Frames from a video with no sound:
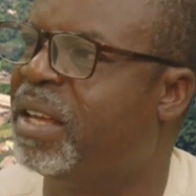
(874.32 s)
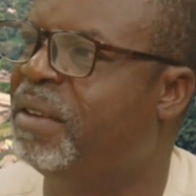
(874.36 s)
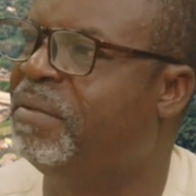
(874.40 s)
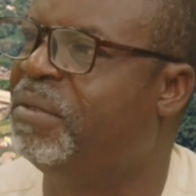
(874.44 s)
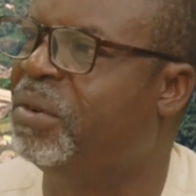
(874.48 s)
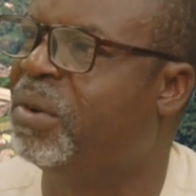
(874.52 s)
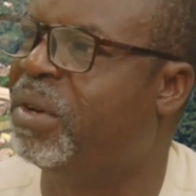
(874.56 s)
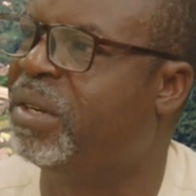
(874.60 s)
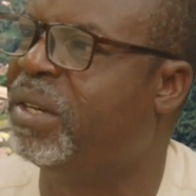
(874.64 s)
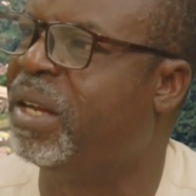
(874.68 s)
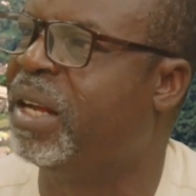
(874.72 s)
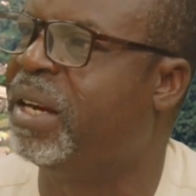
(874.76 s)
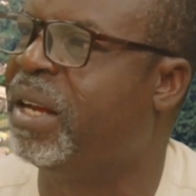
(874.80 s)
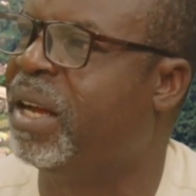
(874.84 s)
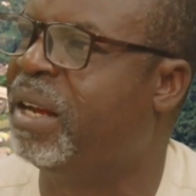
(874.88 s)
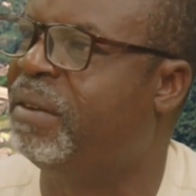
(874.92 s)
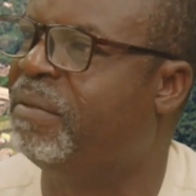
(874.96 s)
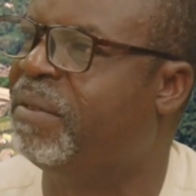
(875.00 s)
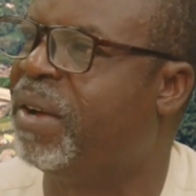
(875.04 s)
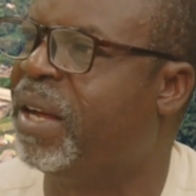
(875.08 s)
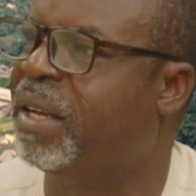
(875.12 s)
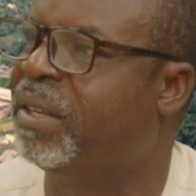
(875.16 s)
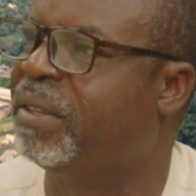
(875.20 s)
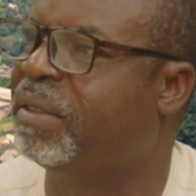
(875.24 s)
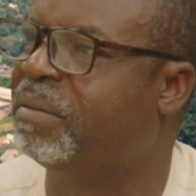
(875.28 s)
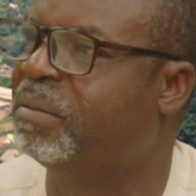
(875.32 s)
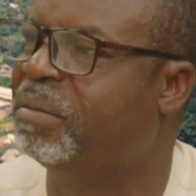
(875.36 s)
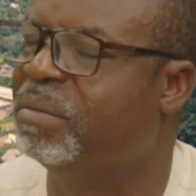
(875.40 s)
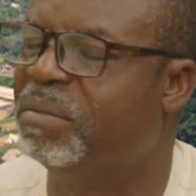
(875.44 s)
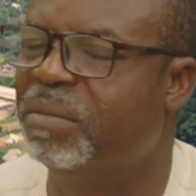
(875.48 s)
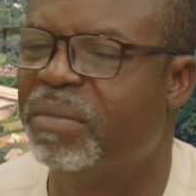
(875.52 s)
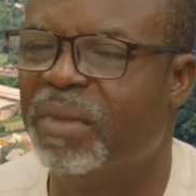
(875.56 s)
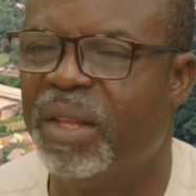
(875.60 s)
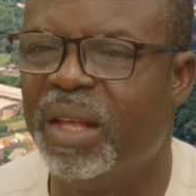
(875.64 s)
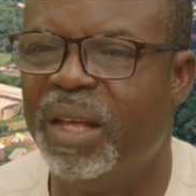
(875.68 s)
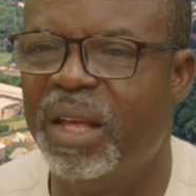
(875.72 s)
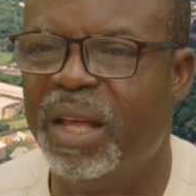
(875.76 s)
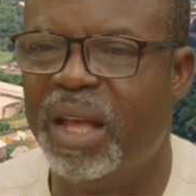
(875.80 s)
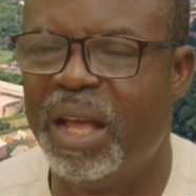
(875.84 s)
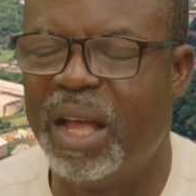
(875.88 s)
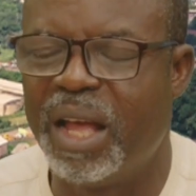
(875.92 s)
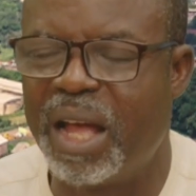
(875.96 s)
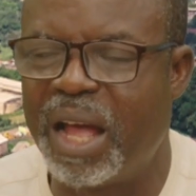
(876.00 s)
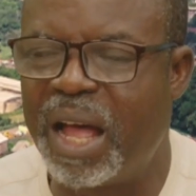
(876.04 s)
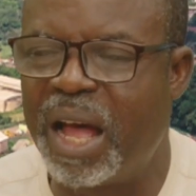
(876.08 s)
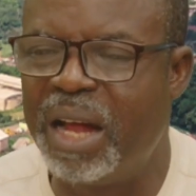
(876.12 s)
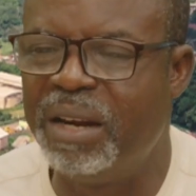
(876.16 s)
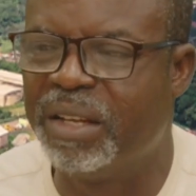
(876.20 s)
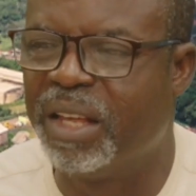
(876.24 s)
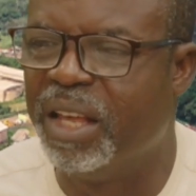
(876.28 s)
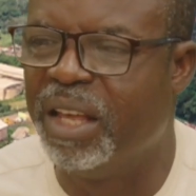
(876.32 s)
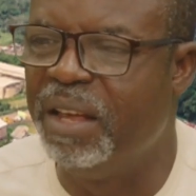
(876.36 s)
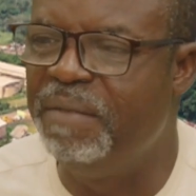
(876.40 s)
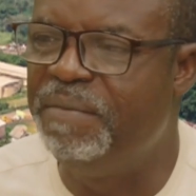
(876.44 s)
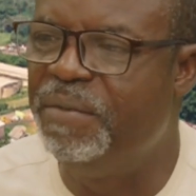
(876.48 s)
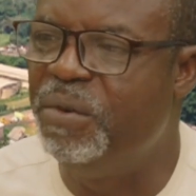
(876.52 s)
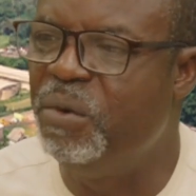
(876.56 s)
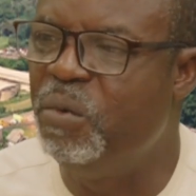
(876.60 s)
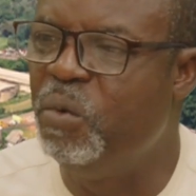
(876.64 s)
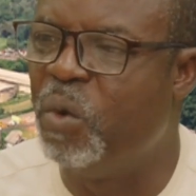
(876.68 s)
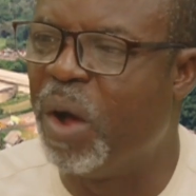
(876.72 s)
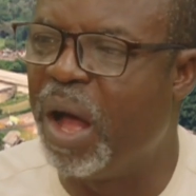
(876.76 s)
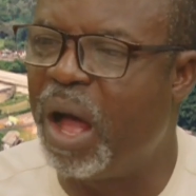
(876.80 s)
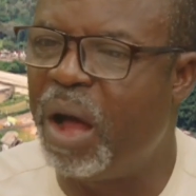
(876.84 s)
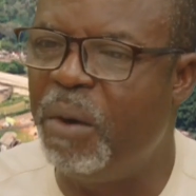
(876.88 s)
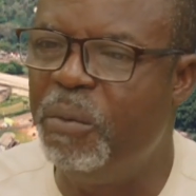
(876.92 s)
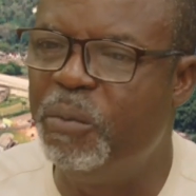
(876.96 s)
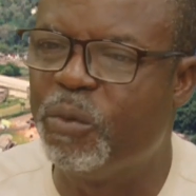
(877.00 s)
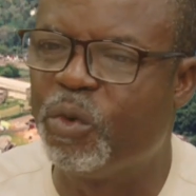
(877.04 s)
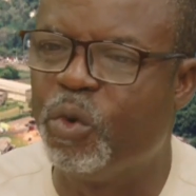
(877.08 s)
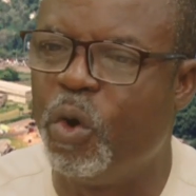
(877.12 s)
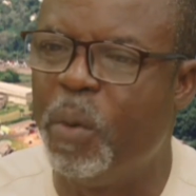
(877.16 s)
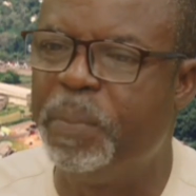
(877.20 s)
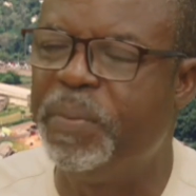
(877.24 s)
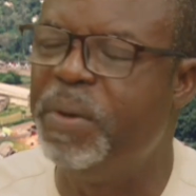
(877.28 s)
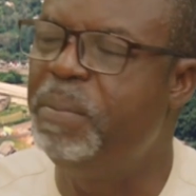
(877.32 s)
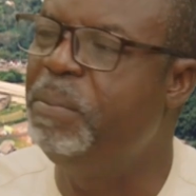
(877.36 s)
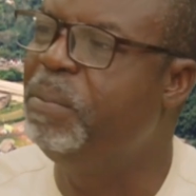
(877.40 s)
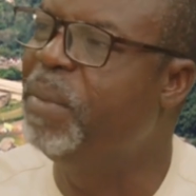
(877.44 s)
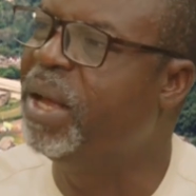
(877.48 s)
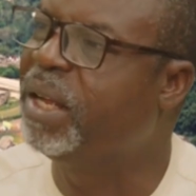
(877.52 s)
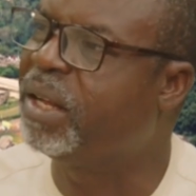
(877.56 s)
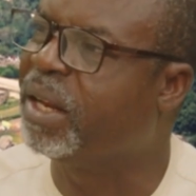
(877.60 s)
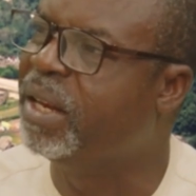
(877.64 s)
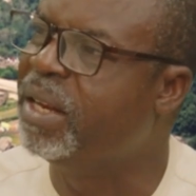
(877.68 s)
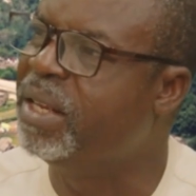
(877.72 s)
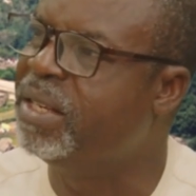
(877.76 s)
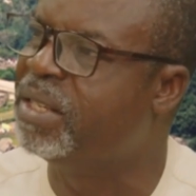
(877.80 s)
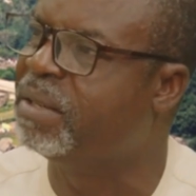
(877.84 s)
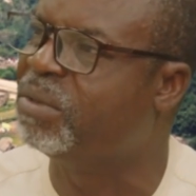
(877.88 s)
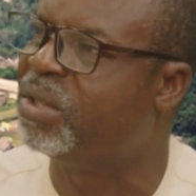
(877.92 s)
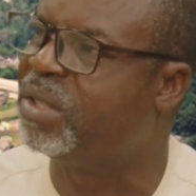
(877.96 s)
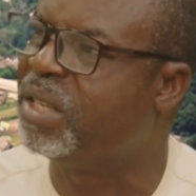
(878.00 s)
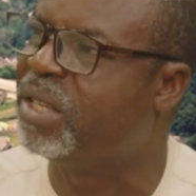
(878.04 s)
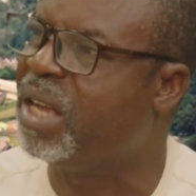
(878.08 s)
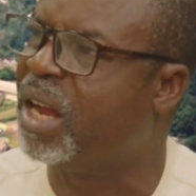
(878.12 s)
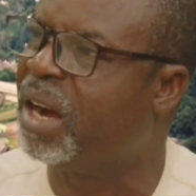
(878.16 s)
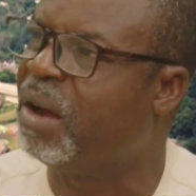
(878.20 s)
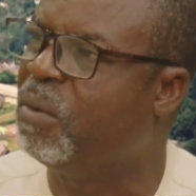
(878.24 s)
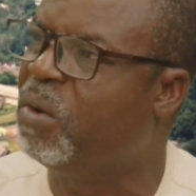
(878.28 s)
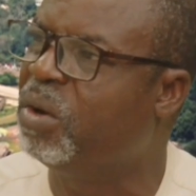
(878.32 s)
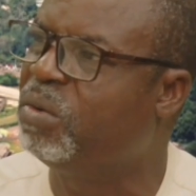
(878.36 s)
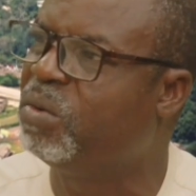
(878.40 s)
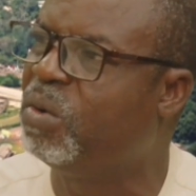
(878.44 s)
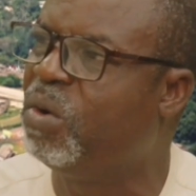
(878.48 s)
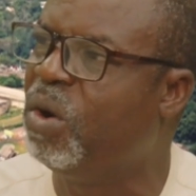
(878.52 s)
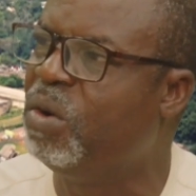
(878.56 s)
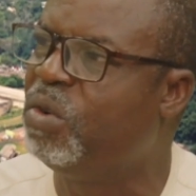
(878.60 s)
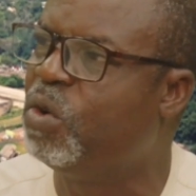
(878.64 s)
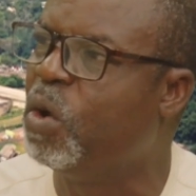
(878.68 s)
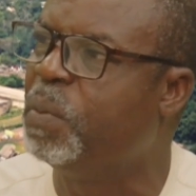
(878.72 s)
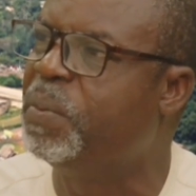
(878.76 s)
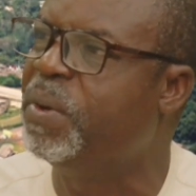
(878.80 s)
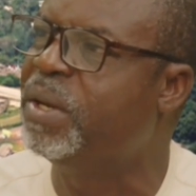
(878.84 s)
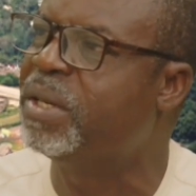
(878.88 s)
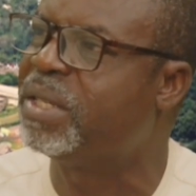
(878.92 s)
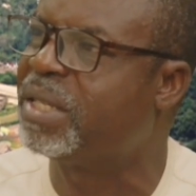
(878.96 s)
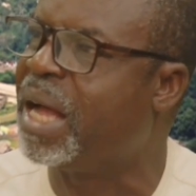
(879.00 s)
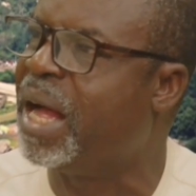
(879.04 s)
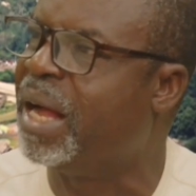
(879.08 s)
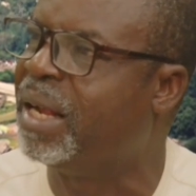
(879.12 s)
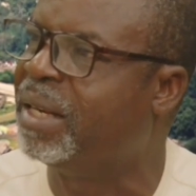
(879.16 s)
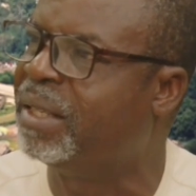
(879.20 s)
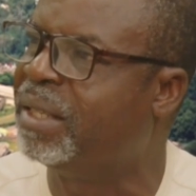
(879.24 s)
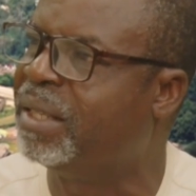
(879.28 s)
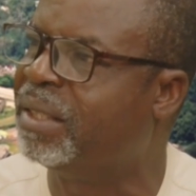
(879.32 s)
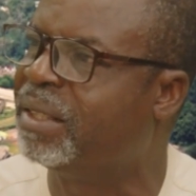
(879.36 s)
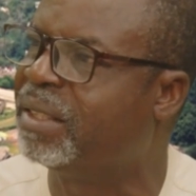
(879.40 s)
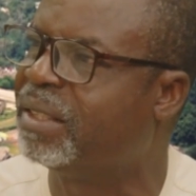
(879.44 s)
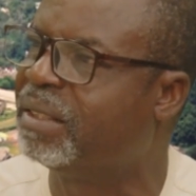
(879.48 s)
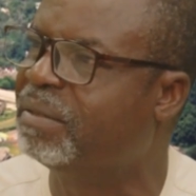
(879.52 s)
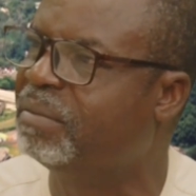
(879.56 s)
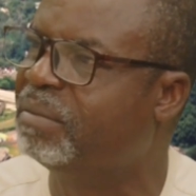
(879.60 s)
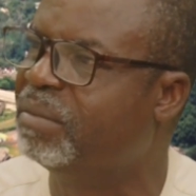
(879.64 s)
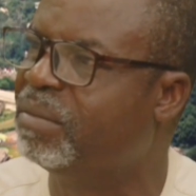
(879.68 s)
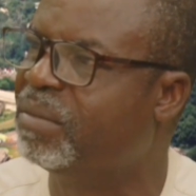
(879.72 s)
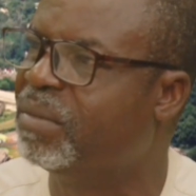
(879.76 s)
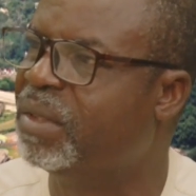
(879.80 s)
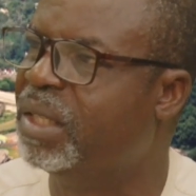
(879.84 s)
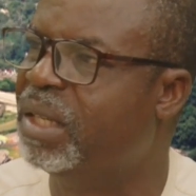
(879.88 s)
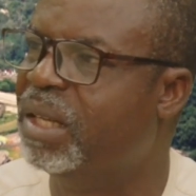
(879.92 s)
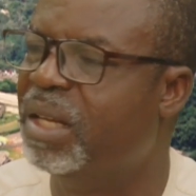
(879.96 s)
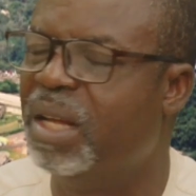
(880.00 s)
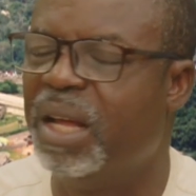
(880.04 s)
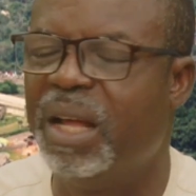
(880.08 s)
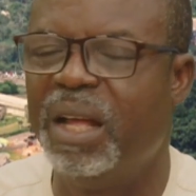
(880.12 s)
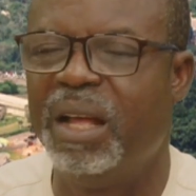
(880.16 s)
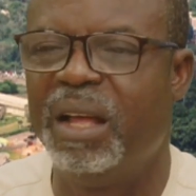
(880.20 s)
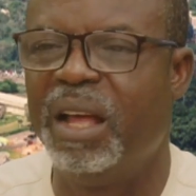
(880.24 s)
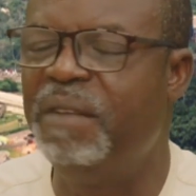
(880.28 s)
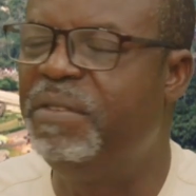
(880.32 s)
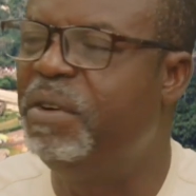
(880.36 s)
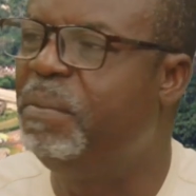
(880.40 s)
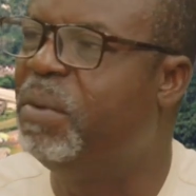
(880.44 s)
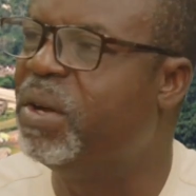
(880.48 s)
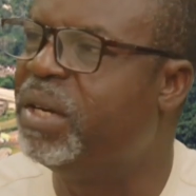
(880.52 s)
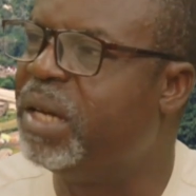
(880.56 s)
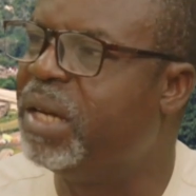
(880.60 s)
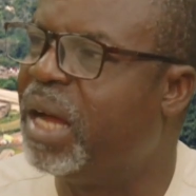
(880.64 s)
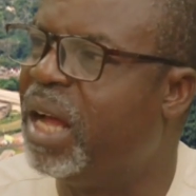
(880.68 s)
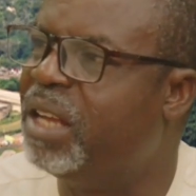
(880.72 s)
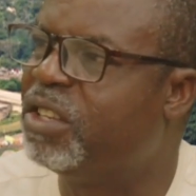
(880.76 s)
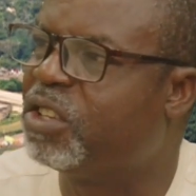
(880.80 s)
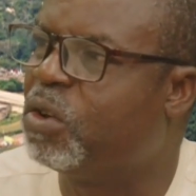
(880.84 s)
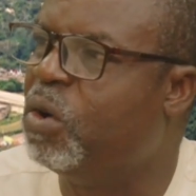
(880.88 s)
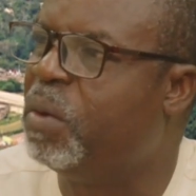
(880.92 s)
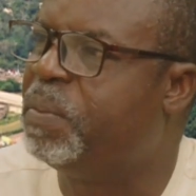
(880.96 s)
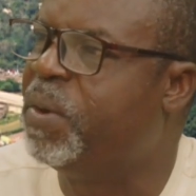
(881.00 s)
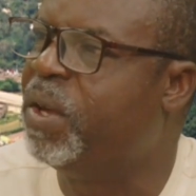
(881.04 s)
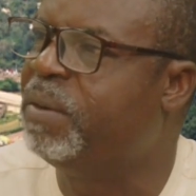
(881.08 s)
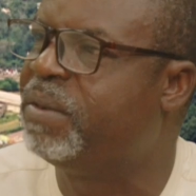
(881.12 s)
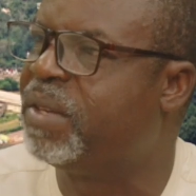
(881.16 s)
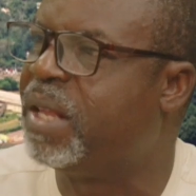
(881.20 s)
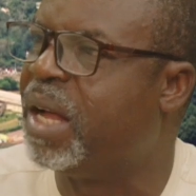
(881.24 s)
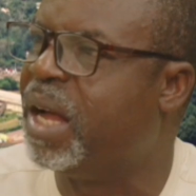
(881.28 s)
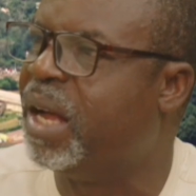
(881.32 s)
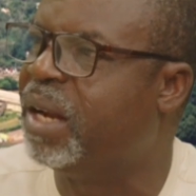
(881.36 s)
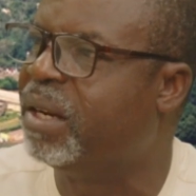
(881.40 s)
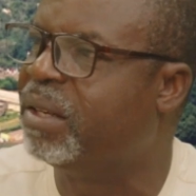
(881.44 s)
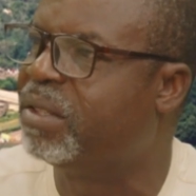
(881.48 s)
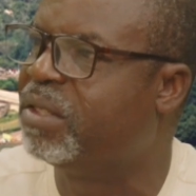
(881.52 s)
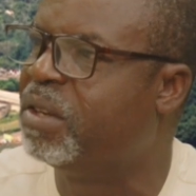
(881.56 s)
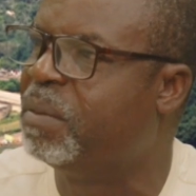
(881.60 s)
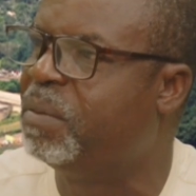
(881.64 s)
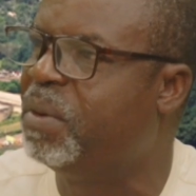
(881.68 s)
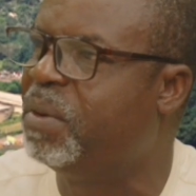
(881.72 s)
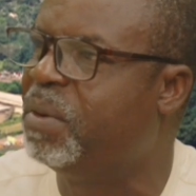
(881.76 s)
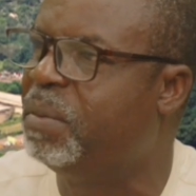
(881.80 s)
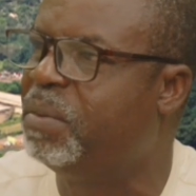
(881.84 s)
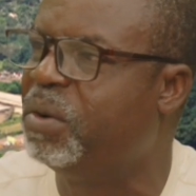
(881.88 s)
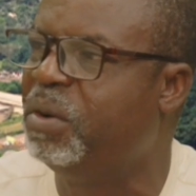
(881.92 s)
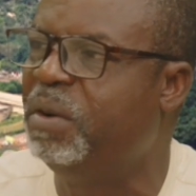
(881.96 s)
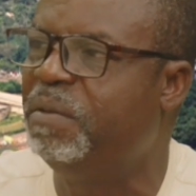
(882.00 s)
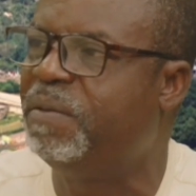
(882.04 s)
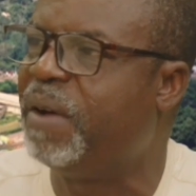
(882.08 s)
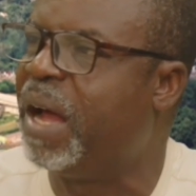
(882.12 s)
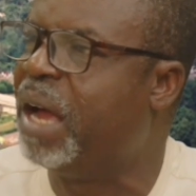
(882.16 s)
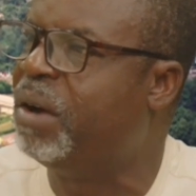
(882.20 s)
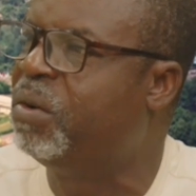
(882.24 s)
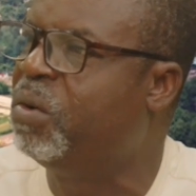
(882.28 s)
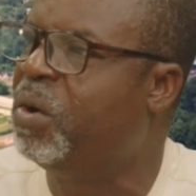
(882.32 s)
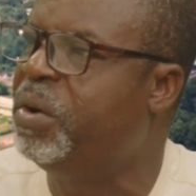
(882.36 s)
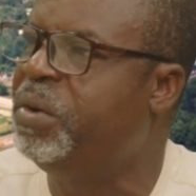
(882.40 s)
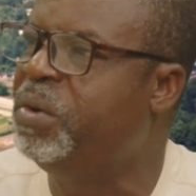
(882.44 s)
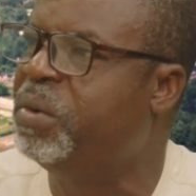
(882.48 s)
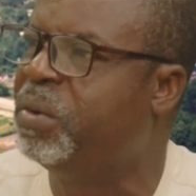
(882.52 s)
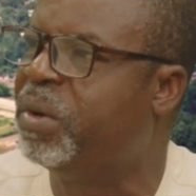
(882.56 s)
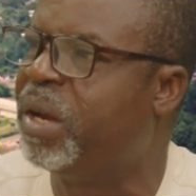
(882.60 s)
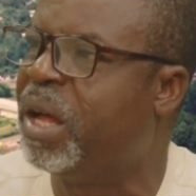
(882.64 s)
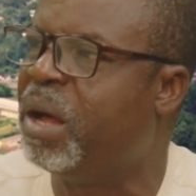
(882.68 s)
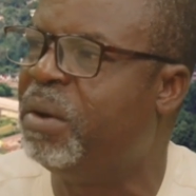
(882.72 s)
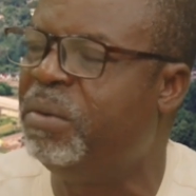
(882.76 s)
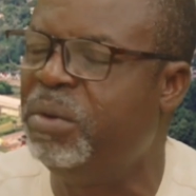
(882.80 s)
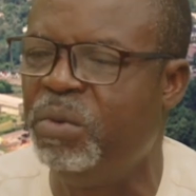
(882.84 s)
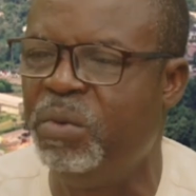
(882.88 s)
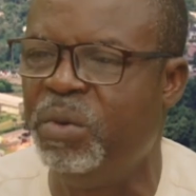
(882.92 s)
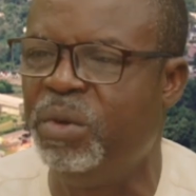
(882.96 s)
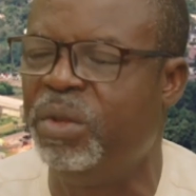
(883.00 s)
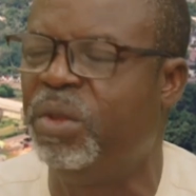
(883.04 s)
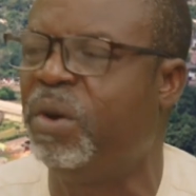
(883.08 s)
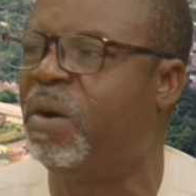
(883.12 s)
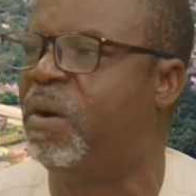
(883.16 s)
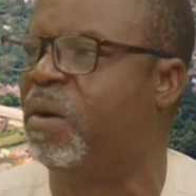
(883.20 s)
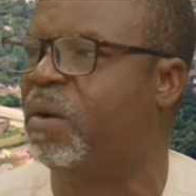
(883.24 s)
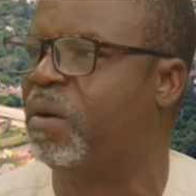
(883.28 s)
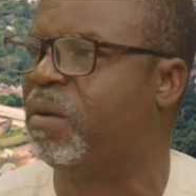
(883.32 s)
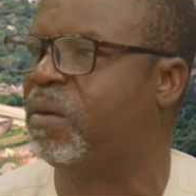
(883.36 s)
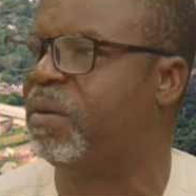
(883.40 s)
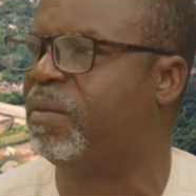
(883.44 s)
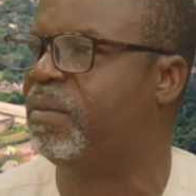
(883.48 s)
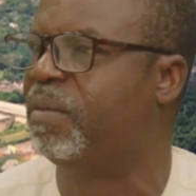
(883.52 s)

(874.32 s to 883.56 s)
give you ordinary advice. And give you how coping mechanisms. There are what we call coping styles. Everybody has coping style. Some people, if I know you now, you withdraw.